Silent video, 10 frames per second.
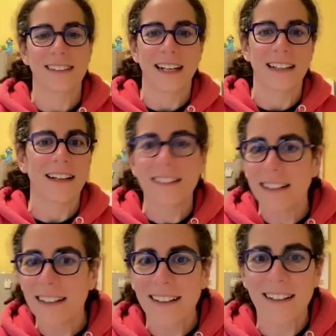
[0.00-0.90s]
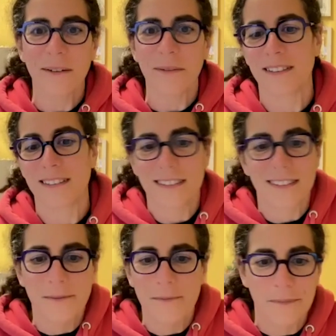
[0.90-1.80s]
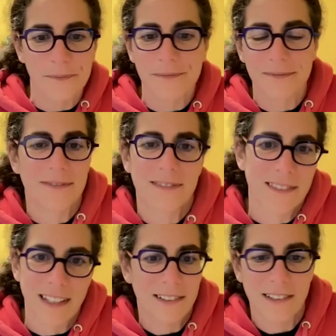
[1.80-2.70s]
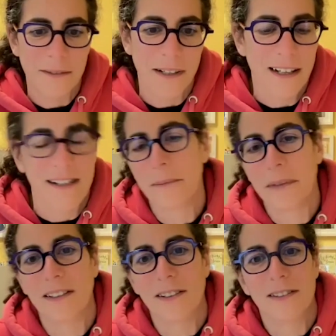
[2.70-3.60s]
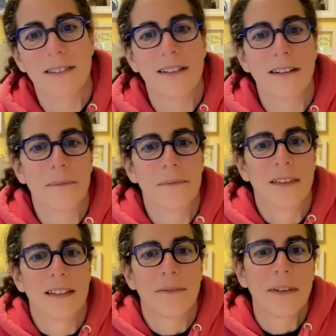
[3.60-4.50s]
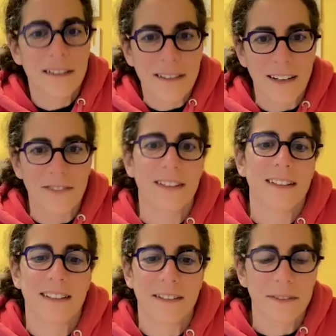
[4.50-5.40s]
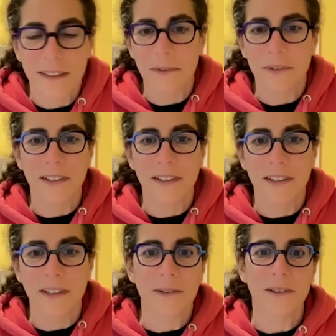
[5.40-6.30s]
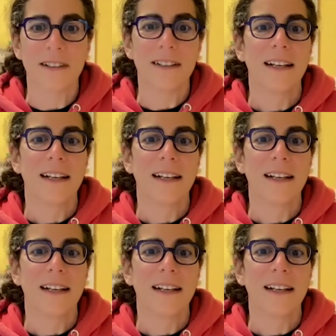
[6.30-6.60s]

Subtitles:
I liked it. I was like, sure, why not? I'll meet you. And we had coffee and he seemed really cool.